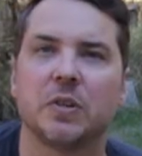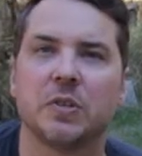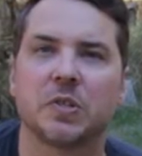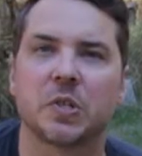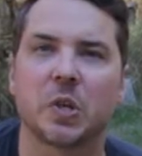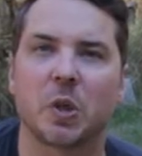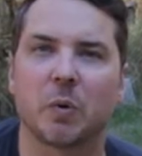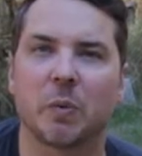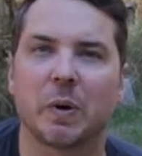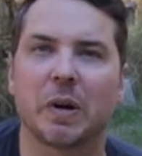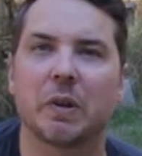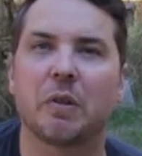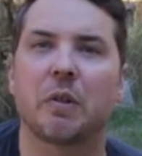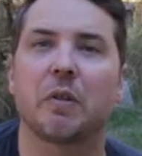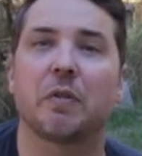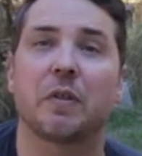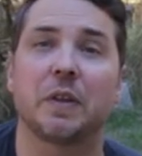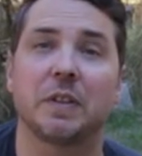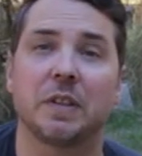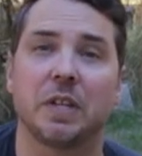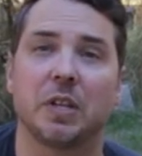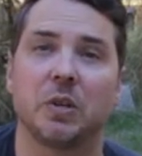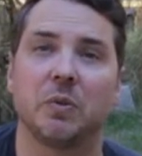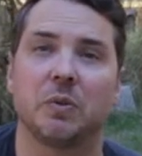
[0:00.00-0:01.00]
So the one other
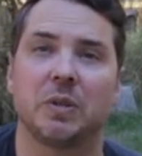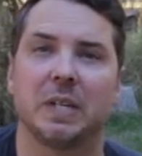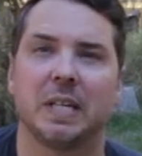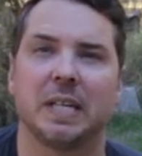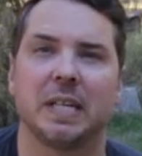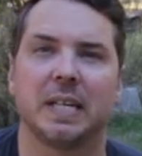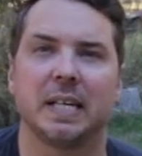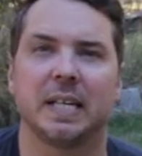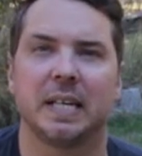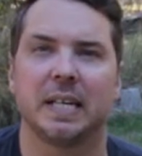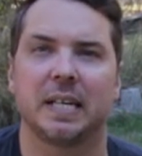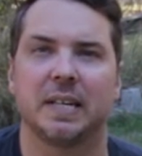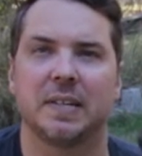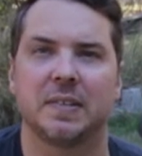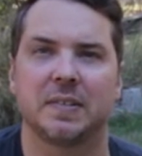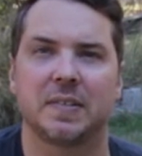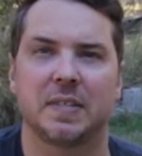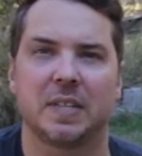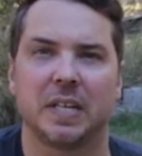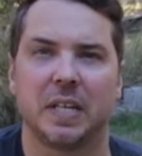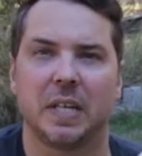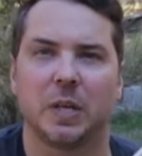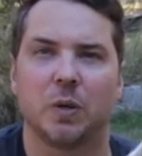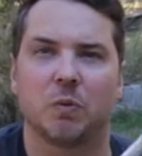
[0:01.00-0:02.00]
thing that you need
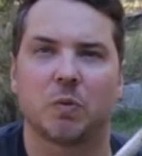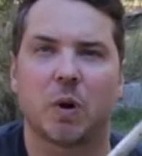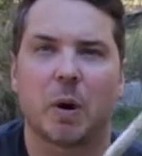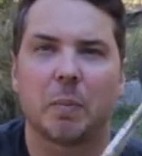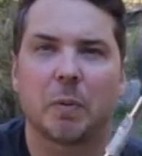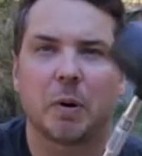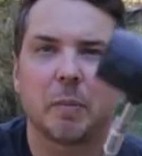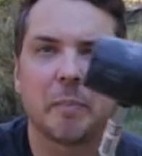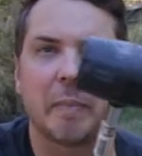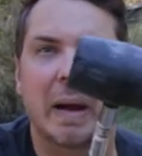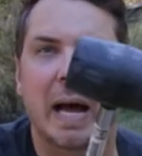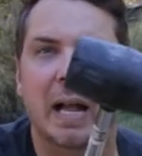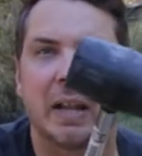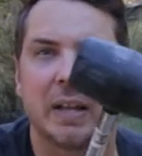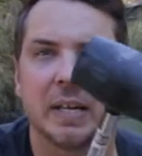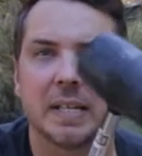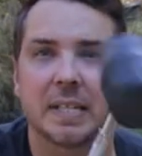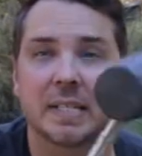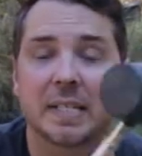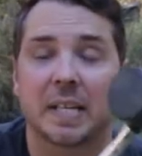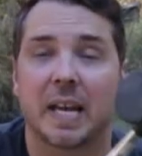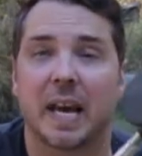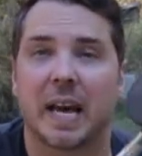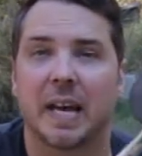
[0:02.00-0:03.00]
is the rubber
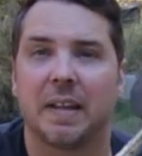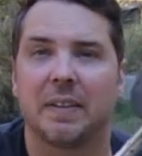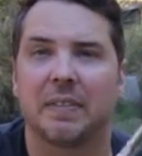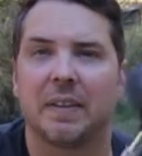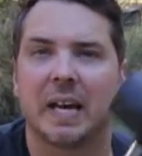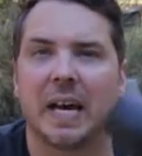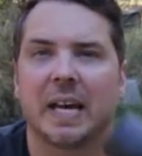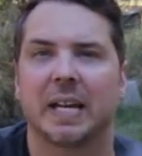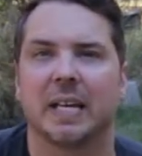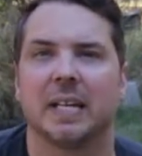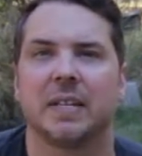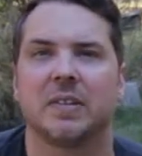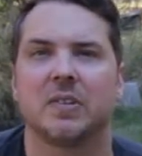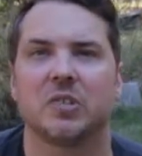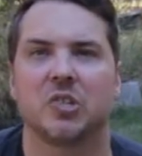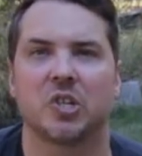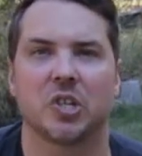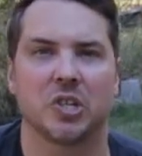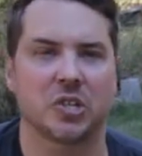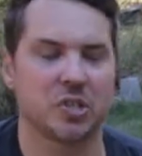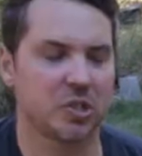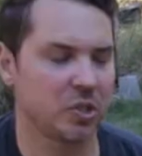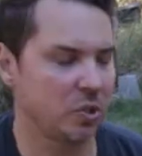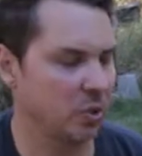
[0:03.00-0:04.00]
mallet, and that is
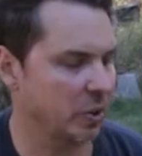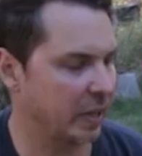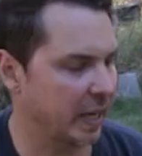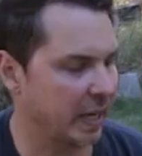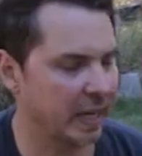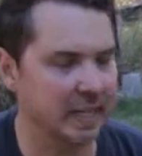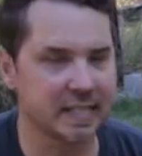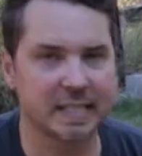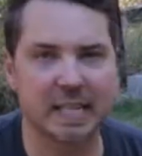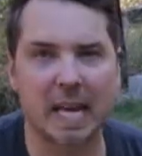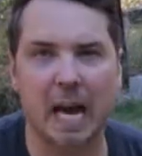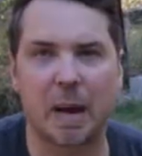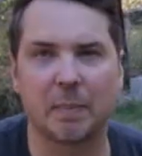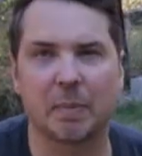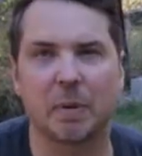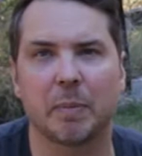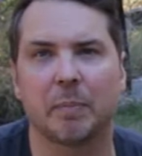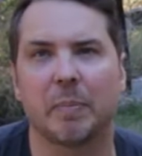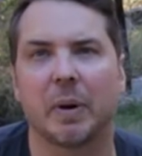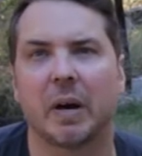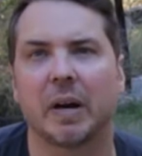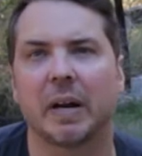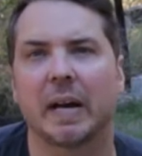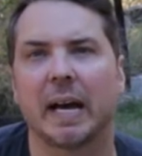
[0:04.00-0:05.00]
just to kind of tap the
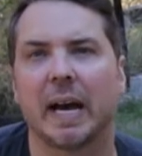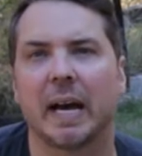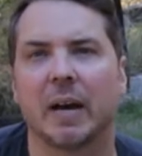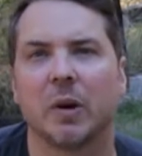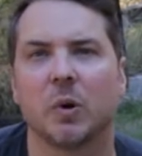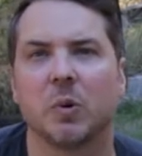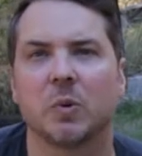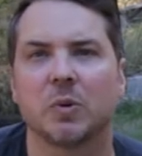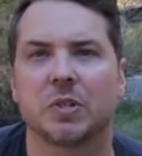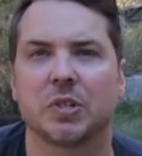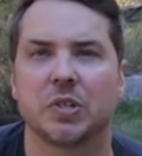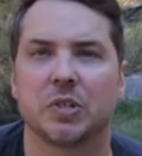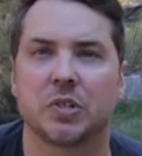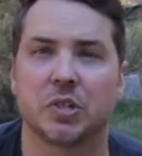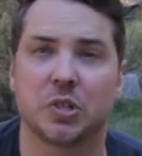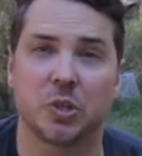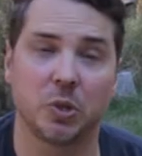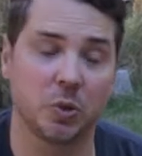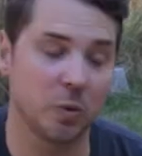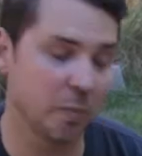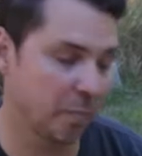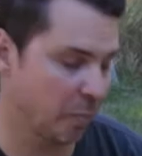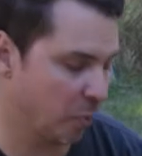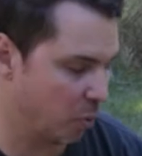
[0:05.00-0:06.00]
bung out
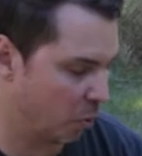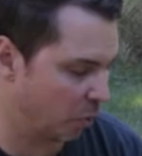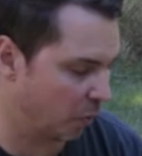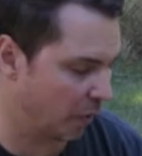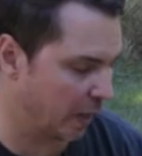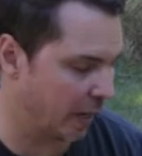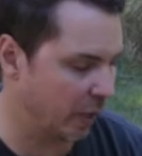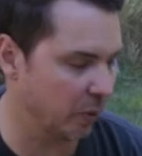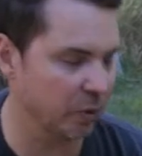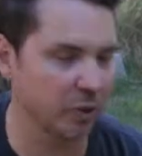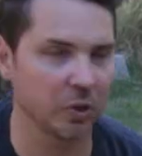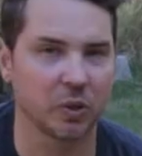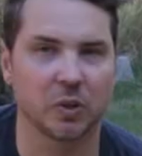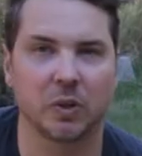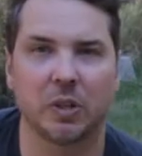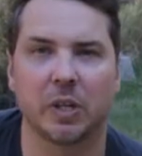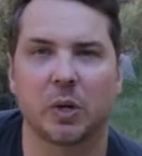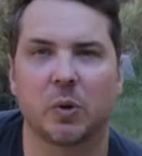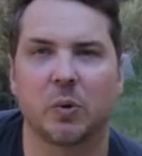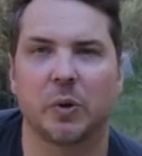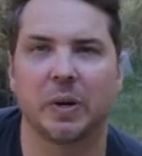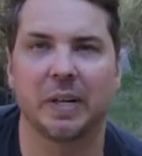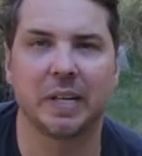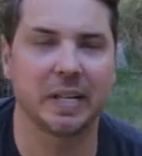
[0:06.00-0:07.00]
to pour out your
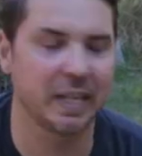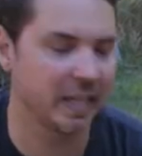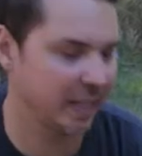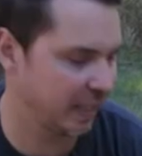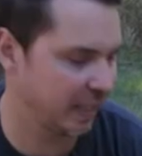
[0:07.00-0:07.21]
liquid